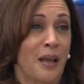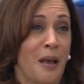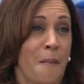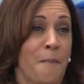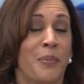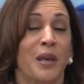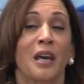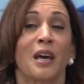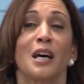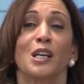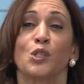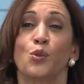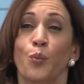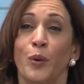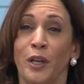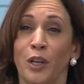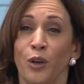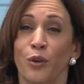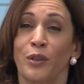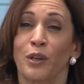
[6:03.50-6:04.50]
because
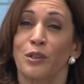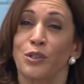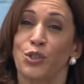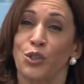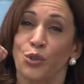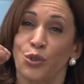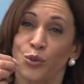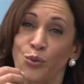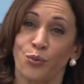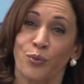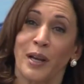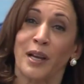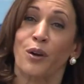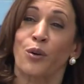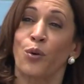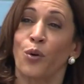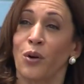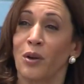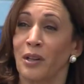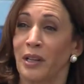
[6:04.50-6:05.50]
we know there's a direct
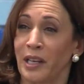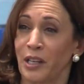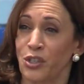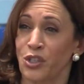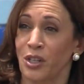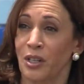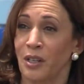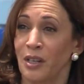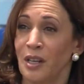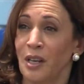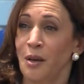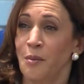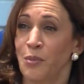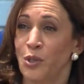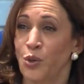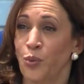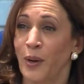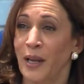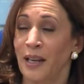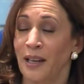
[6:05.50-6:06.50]
correlation
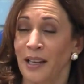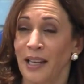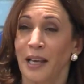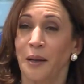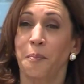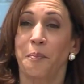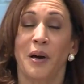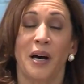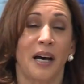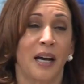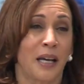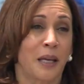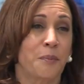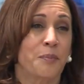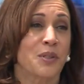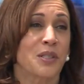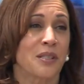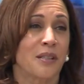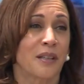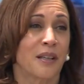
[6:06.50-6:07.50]
between lead
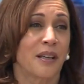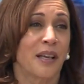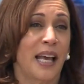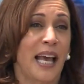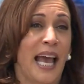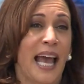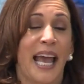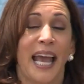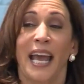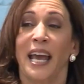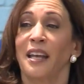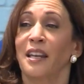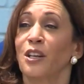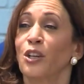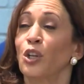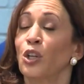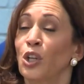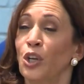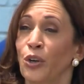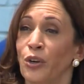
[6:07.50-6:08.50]
pipes and
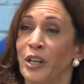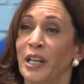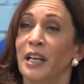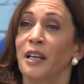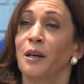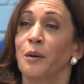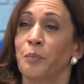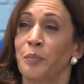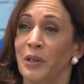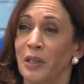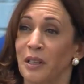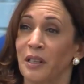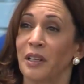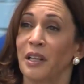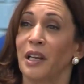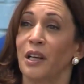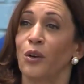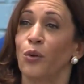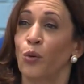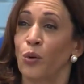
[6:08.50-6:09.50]
learning
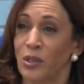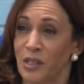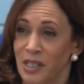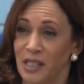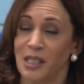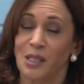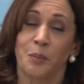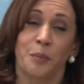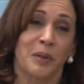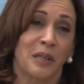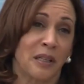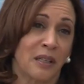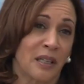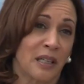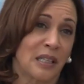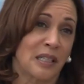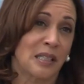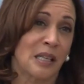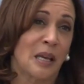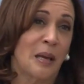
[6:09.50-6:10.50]
ability or
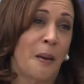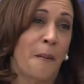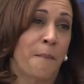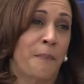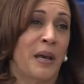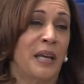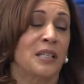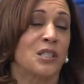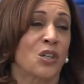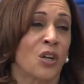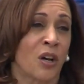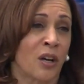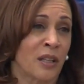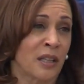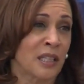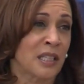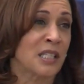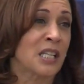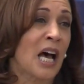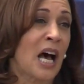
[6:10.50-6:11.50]
disabilities based on
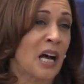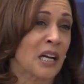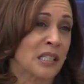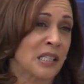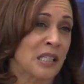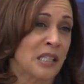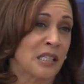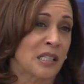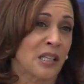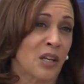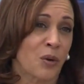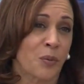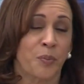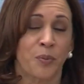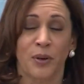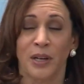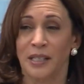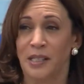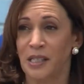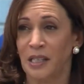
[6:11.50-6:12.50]
the toxins that are
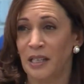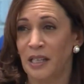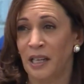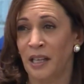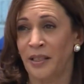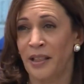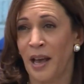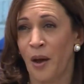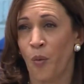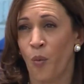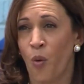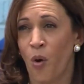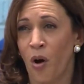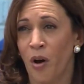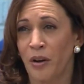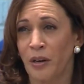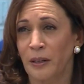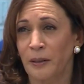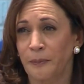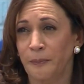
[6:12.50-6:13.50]
present in that
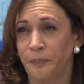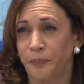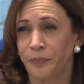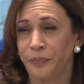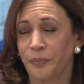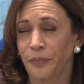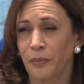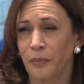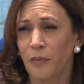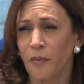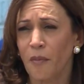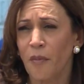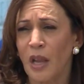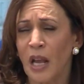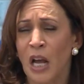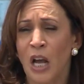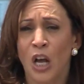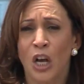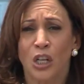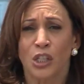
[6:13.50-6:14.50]
water.
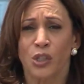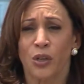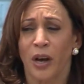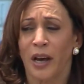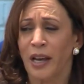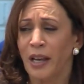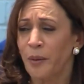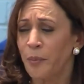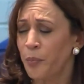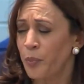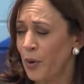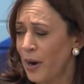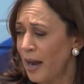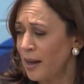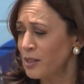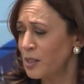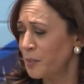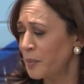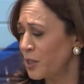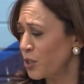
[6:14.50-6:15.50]
So I am
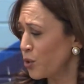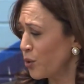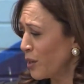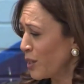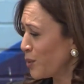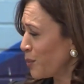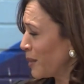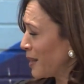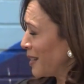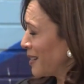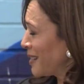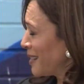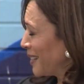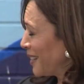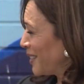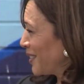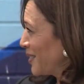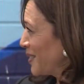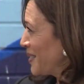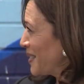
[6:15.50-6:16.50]
proud to be joined with these
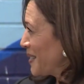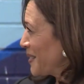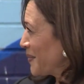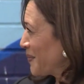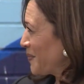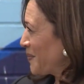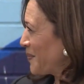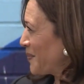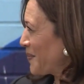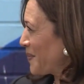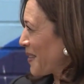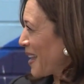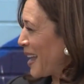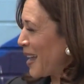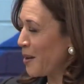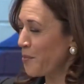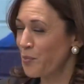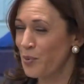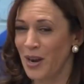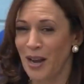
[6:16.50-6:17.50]
leaders.
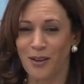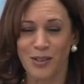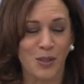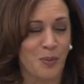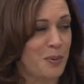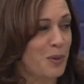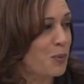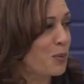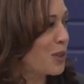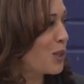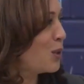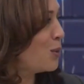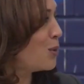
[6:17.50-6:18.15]
I'm proud to be with you